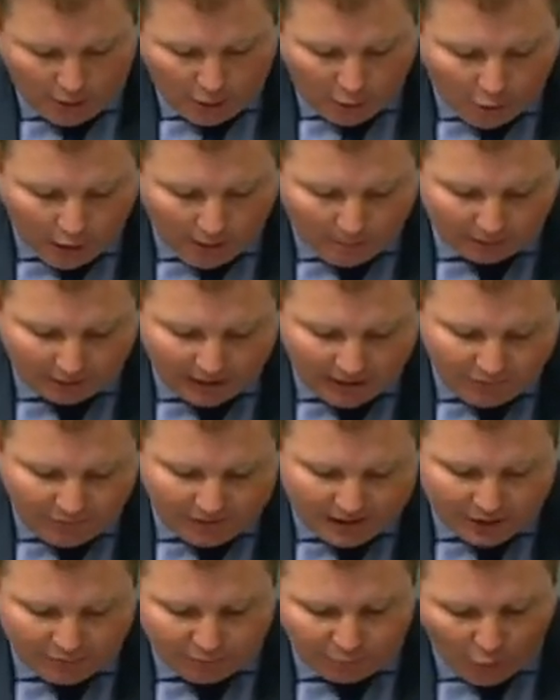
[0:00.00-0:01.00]
I believe it
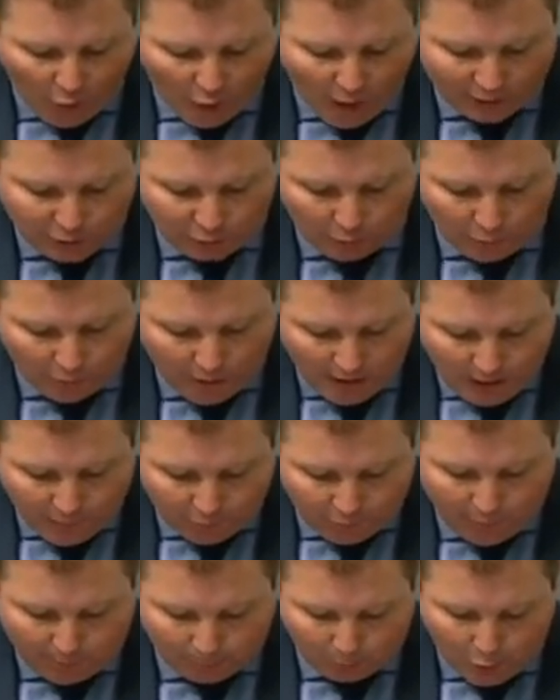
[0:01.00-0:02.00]
is vital
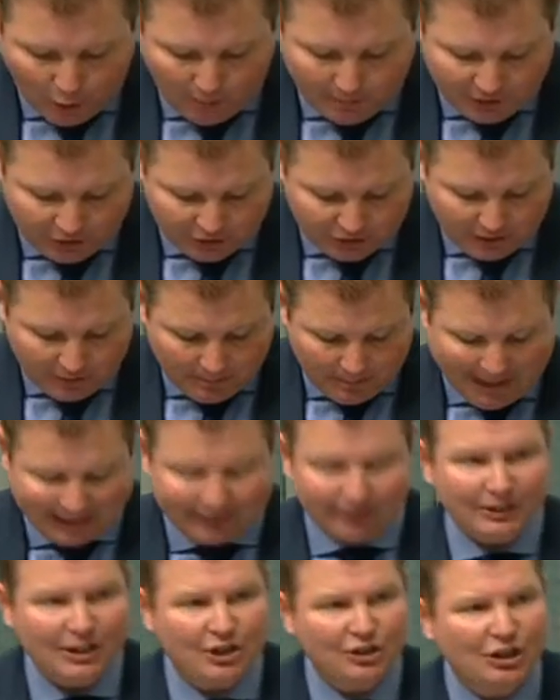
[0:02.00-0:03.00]
for the Prime Minister to make
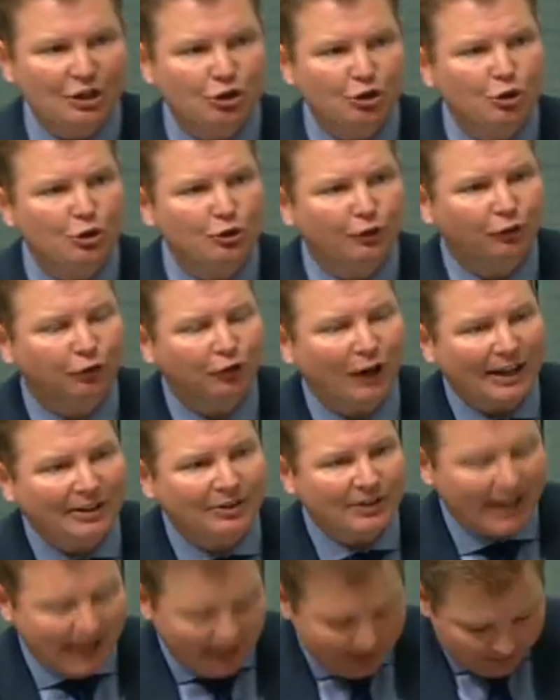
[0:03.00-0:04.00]
these issues
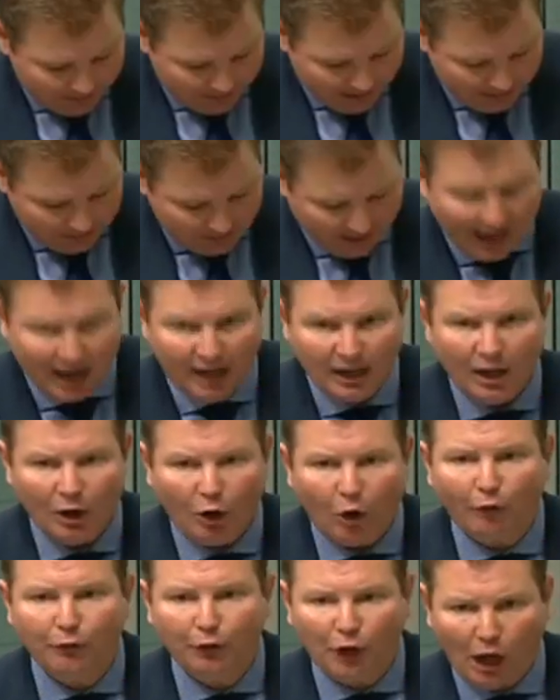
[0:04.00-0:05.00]
front and centre
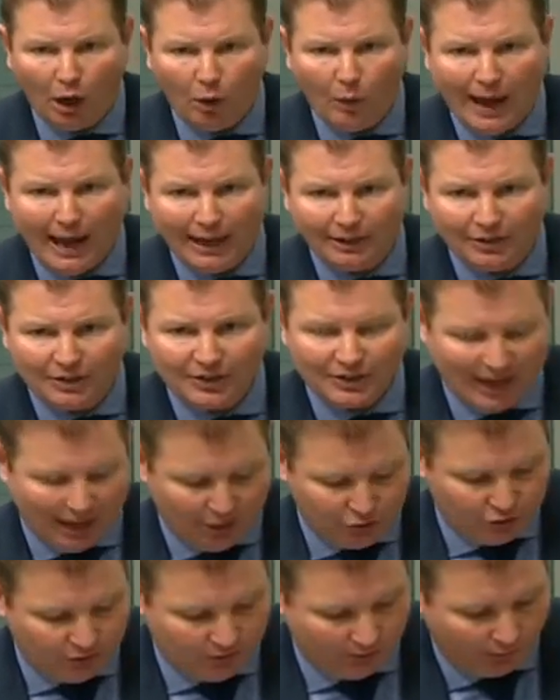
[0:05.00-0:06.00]
of COAG
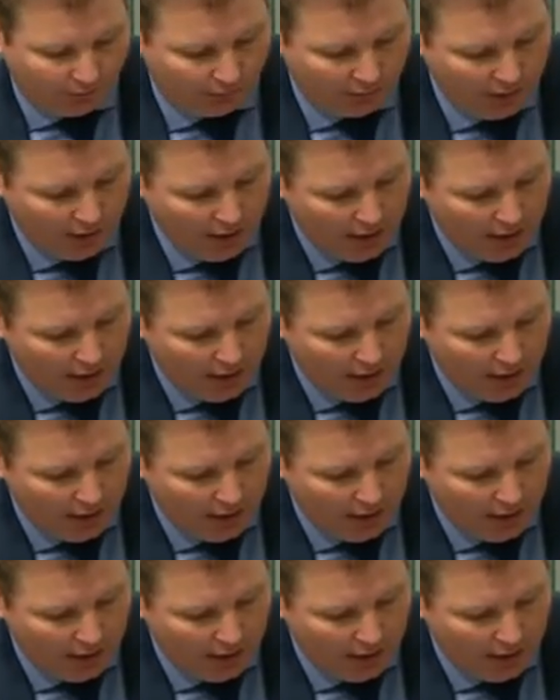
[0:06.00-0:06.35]
discussions.